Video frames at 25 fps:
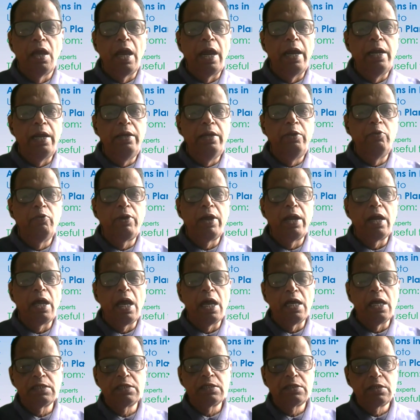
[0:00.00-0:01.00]
And you can
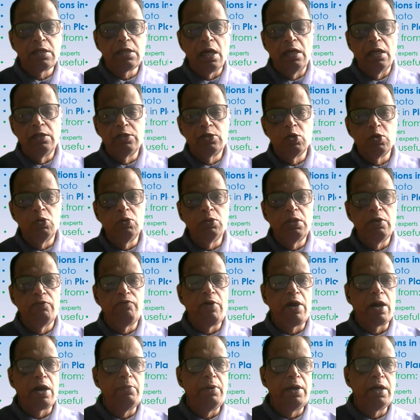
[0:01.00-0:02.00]
ask also the
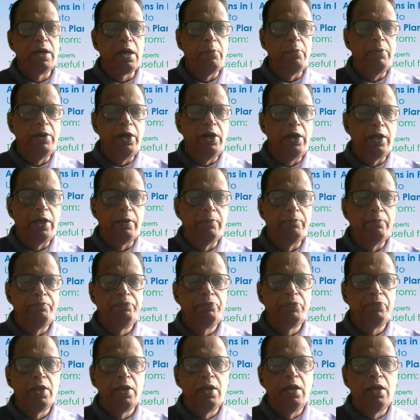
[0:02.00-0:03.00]
farmer community.
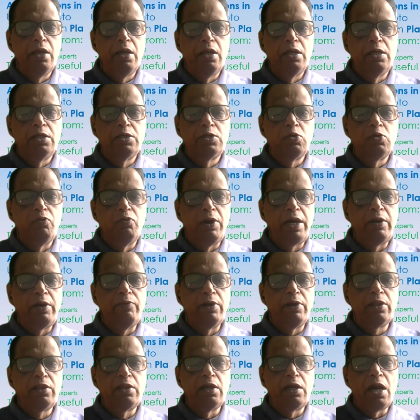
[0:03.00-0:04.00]
So
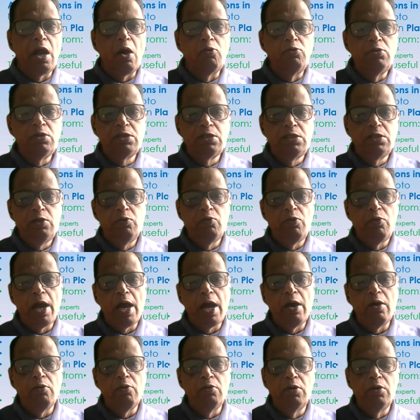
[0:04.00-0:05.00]
whatever the doubts you
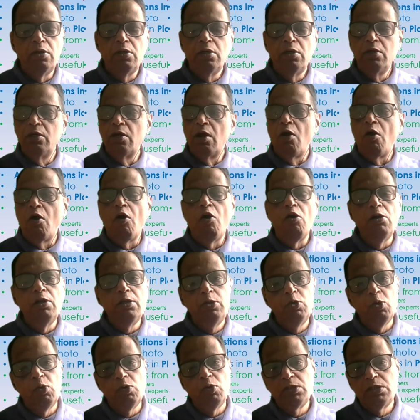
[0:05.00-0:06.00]
have, all
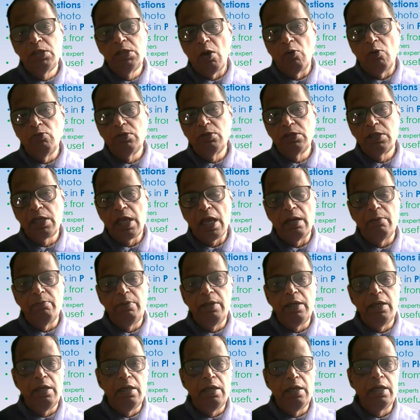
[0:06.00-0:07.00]
those doubts can
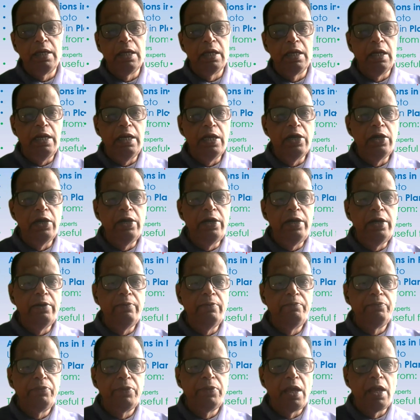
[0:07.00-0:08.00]
be
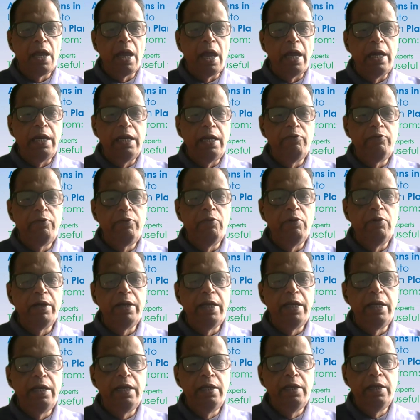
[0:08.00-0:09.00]
cleared, and you
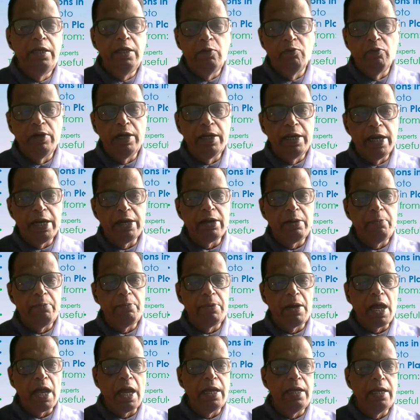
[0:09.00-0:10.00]
will get
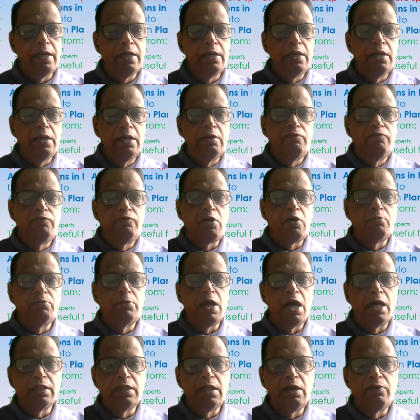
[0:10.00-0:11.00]
reply from
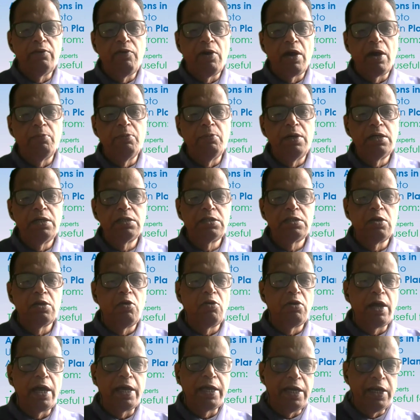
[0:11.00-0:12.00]
the other farmers
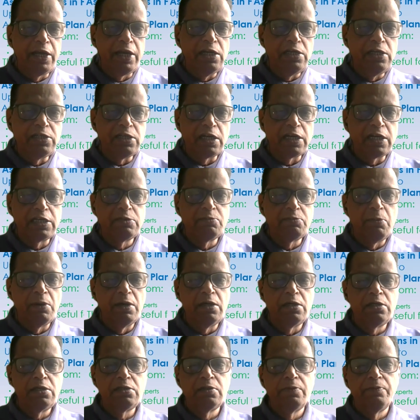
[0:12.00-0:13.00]
or agriculture
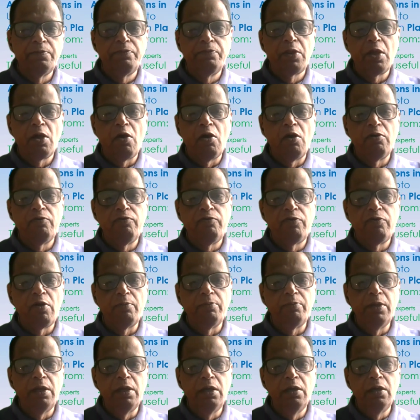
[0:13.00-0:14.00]
experts or
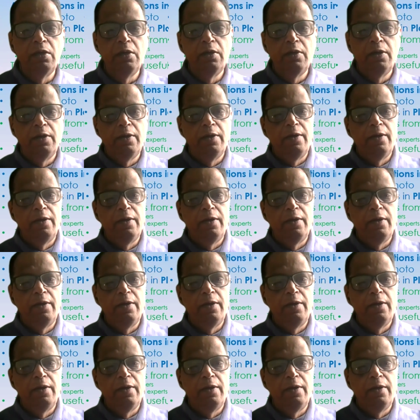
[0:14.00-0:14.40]
from the